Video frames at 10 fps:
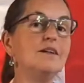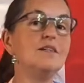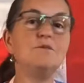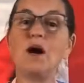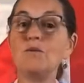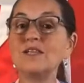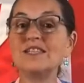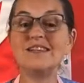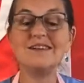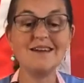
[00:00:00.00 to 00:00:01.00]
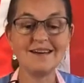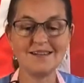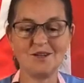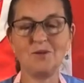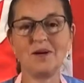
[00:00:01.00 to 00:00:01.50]
I was
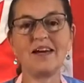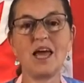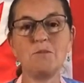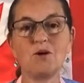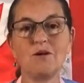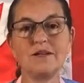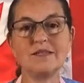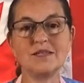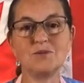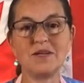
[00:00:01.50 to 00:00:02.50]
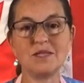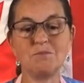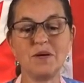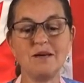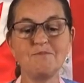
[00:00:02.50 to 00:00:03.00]
delighted when I came across this
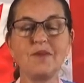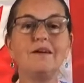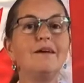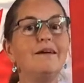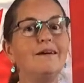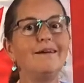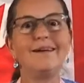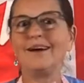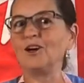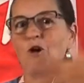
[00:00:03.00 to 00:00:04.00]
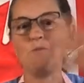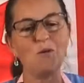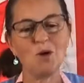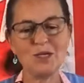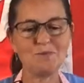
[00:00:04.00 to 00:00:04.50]
recipe. Got my
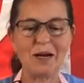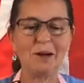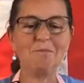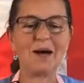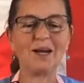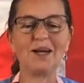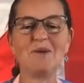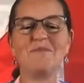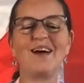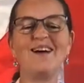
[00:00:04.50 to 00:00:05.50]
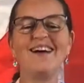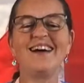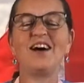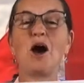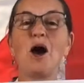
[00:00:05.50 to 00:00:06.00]
words muddled up there,
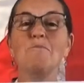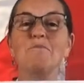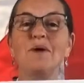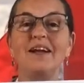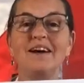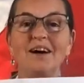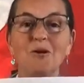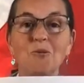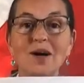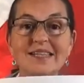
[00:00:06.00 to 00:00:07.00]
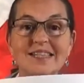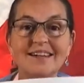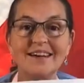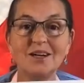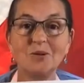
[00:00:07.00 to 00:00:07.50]
but I was
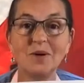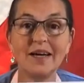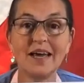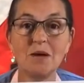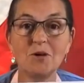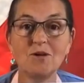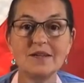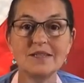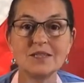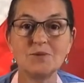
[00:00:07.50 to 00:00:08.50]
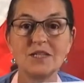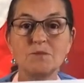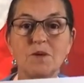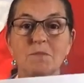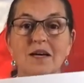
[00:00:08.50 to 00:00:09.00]
delighted when I came across this recipe
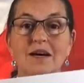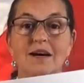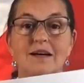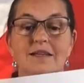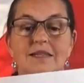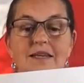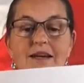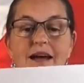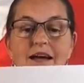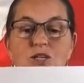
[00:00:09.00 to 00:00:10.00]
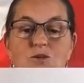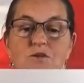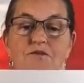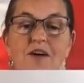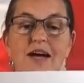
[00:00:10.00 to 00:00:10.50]
because in actual
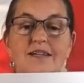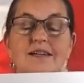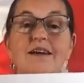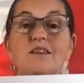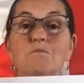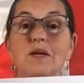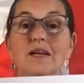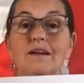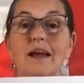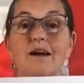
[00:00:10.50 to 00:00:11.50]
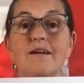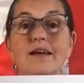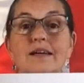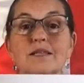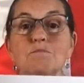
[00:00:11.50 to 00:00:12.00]
fact the middle layer
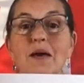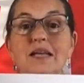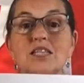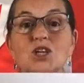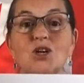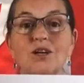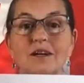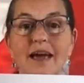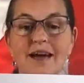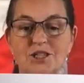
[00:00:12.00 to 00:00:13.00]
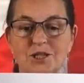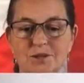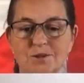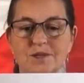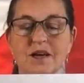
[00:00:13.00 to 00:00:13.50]
is based on
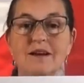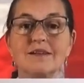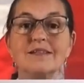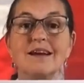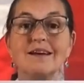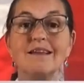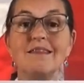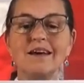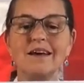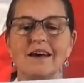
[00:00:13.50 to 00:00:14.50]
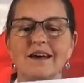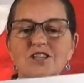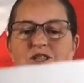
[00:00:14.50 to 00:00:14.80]
cashews, and it's like a thick cashew